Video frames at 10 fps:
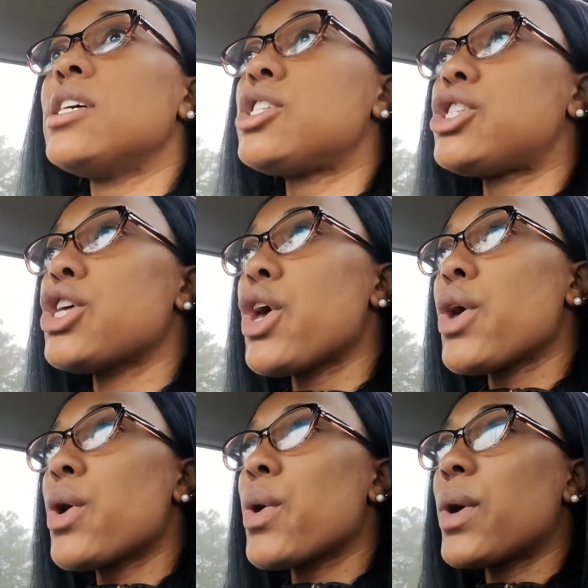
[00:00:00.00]

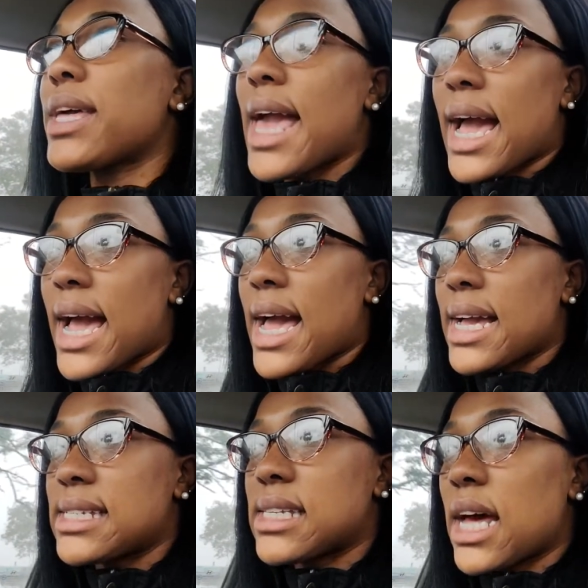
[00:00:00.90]
So, yeah,
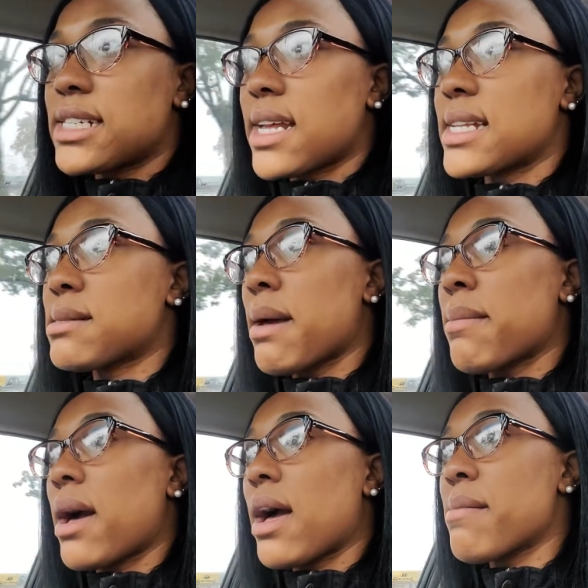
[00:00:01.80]
guys, shout out to my
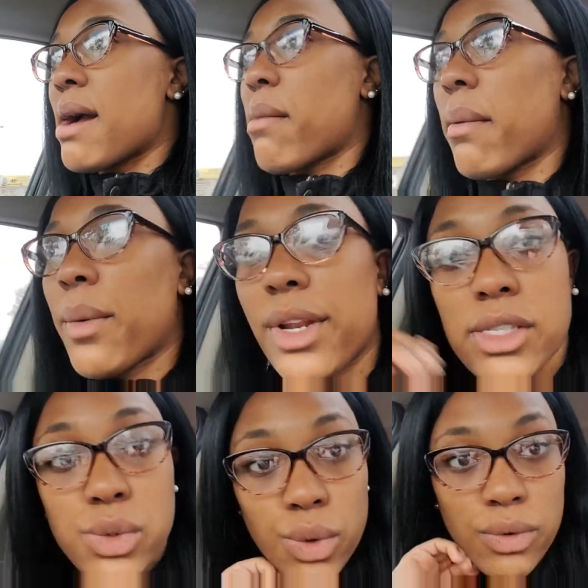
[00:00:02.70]
mom. I'm on my way to
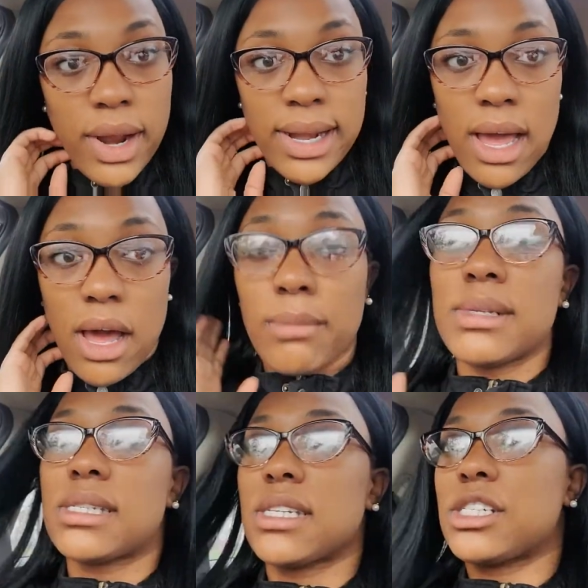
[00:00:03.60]
school right now. I'm
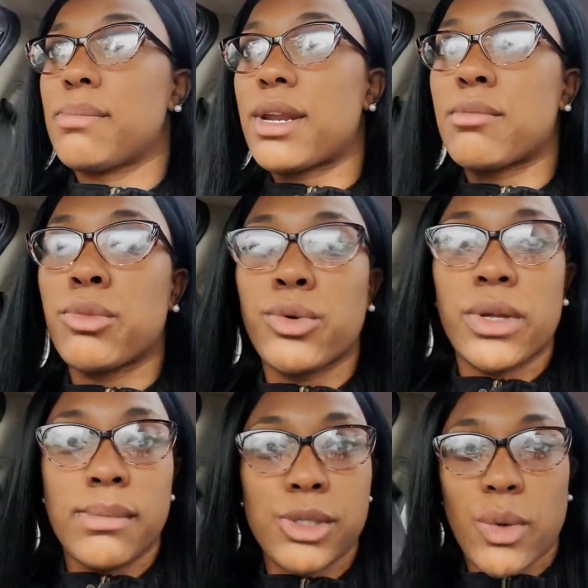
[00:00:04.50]
in such a better mood.
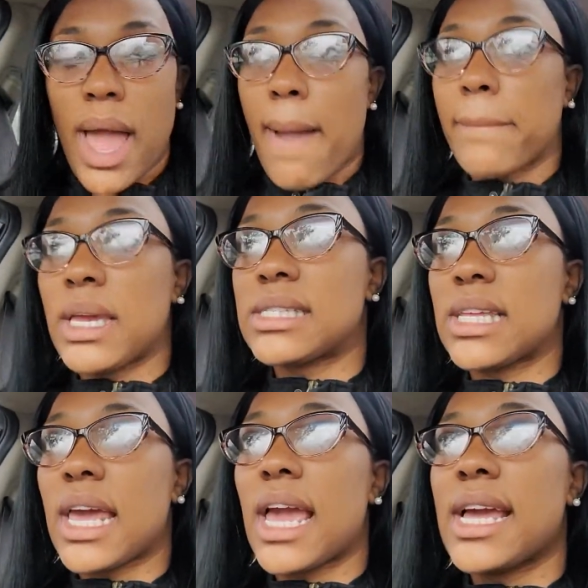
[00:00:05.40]
I'm so happy.
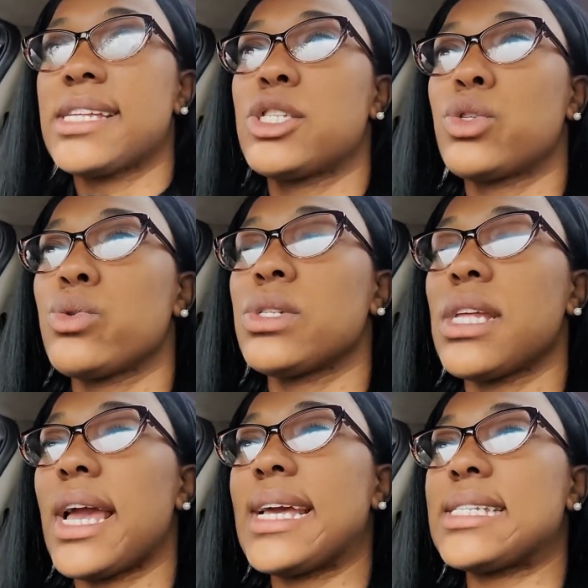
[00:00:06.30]
Today is
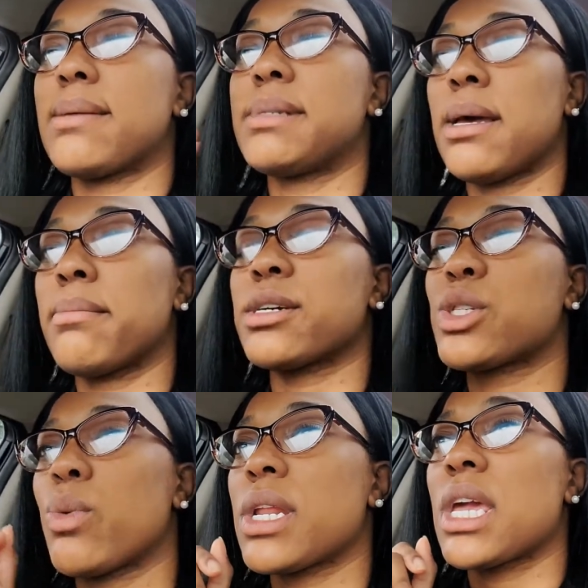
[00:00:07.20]
Tuesday, September
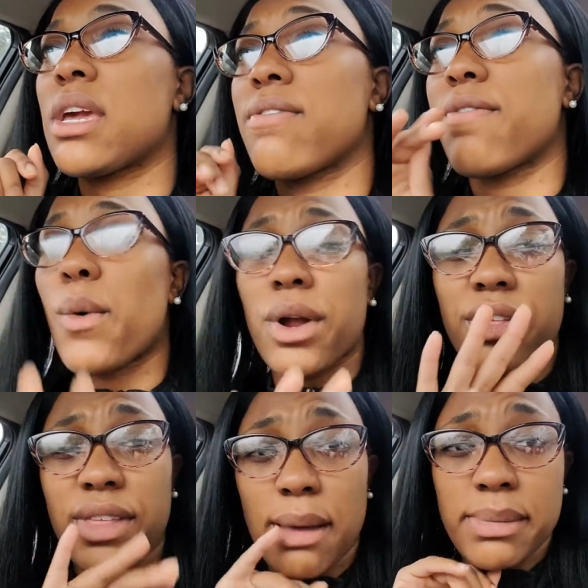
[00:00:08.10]

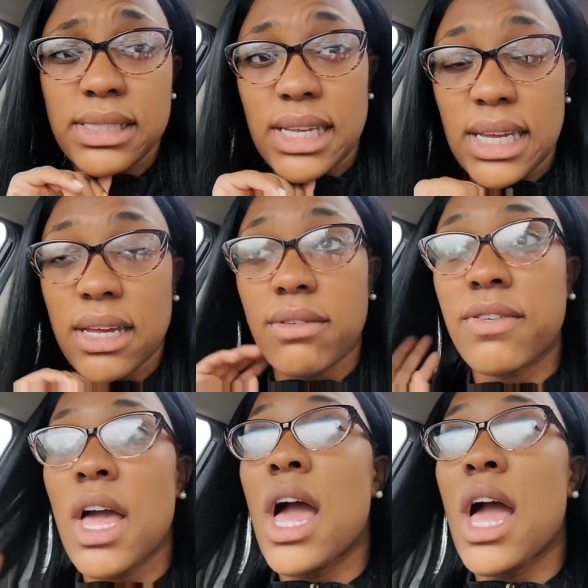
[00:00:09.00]
24th, I believe.